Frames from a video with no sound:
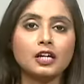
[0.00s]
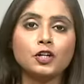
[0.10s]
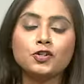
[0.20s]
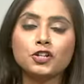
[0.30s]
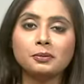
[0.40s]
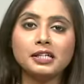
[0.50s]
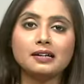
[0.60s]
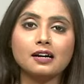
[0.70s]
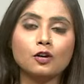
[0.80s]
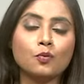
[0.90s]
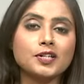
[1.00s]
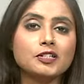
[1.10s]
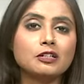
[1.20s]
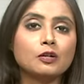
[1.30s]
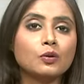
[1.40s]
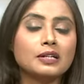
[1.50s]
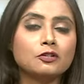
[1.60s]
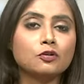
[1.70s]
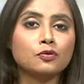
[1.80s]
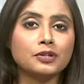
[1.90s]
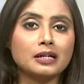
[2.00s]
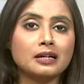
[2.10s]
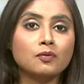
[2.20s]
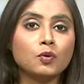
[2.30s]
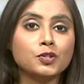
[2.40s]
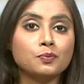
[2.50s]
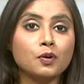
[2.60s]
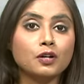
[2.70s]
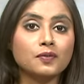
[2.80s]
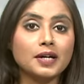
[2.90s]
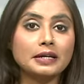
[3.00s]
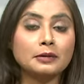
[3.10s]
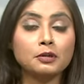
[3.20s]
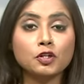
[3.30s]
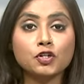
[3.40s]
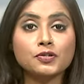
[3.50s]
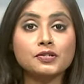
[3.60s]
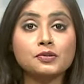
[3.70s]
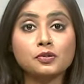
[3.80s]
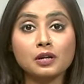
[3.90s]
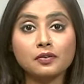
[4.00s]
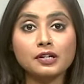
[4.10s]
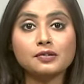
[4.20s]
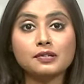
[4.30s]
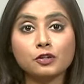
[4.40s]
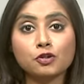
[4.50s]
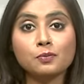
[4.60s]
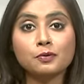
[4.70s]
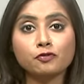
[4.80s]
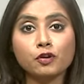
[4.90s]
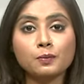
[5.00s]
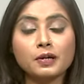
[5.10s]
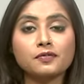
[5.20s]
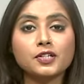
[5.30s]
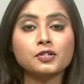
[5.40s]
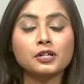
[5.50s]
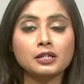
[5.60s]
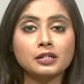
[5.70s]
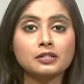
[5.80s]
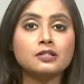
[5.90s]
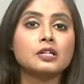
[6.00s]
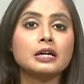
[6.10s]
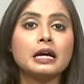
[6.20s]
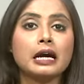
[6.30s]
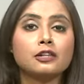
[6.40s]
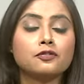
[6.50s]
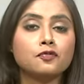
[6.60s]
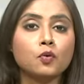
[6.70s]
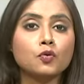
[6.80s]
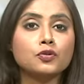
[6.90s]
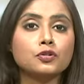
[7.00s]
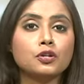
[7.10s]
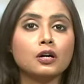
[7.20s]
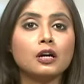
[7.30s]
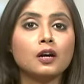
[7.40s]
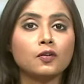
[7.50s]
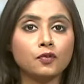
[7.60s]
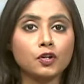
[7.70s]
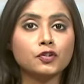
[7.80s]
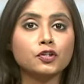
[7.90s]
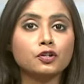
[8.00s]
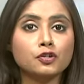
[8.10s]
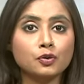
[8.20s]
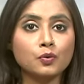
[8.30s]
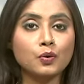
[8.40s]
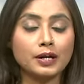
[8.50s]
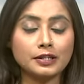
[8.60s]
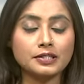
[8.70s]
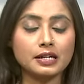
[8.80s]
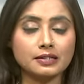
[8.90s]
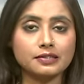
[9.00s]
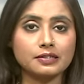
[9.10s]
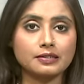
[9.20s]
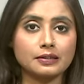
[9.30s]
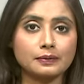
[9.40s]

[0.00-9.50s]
Jamila, a western lowland gorilla, was born by an emergency cesarean section performed by veterinarians at the Fort Worth Zoo in Texas.